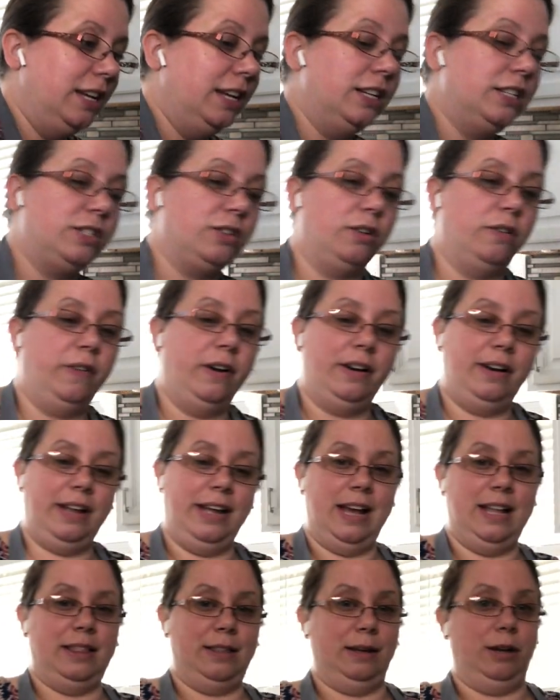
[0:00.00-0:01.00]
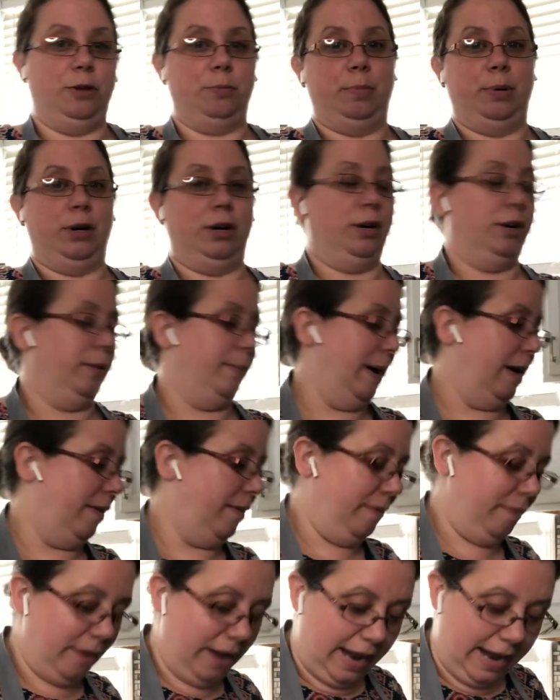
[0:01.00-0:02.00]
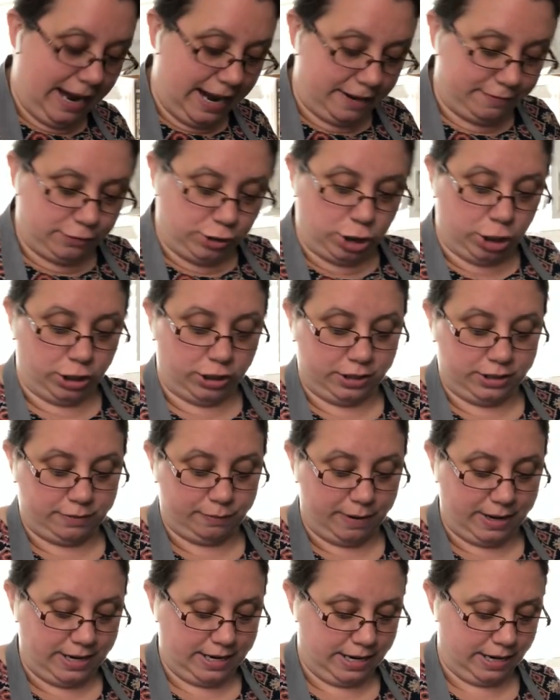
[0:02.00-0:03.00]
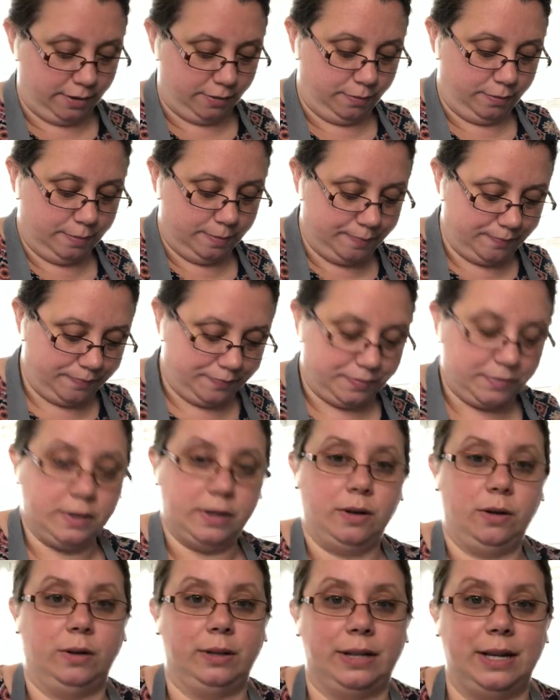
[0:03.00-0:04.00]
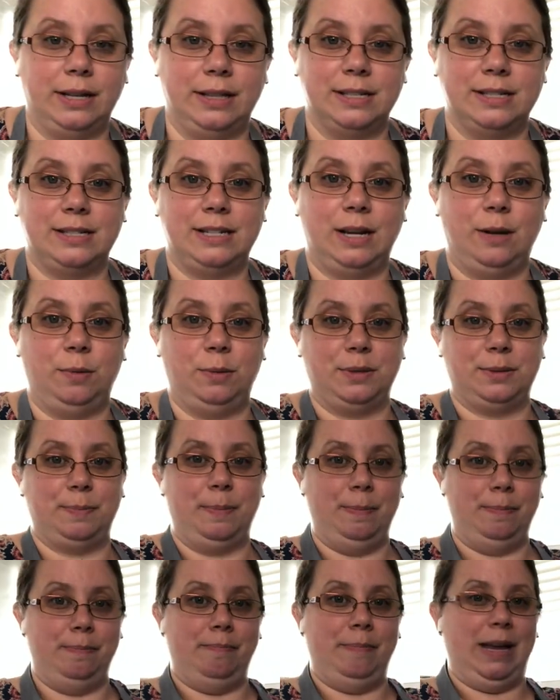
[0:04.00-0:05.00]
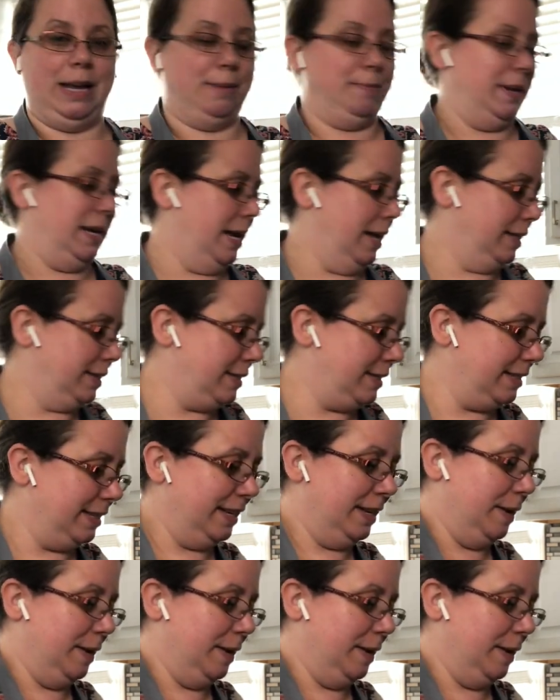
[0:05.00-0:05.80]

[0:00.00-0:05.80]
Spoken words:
So I've already got the burger about half cooked right now. Hold on, this towel's making me nuts.